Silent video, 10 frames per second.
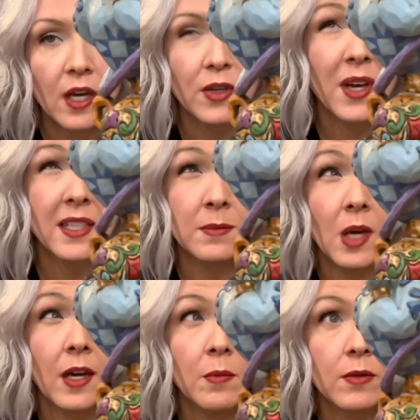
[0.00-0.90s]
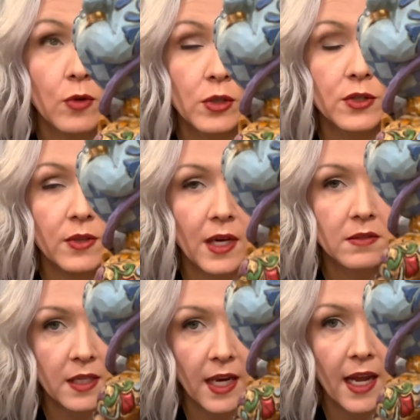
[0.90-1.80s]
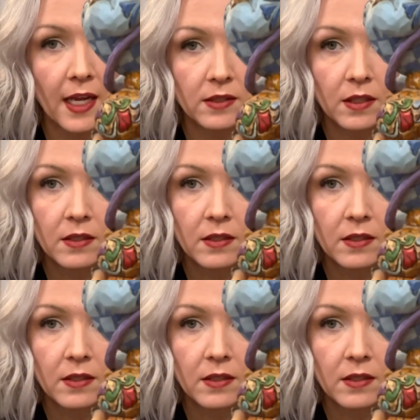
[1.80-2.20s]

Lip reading: You guys, I'm talking before 2008.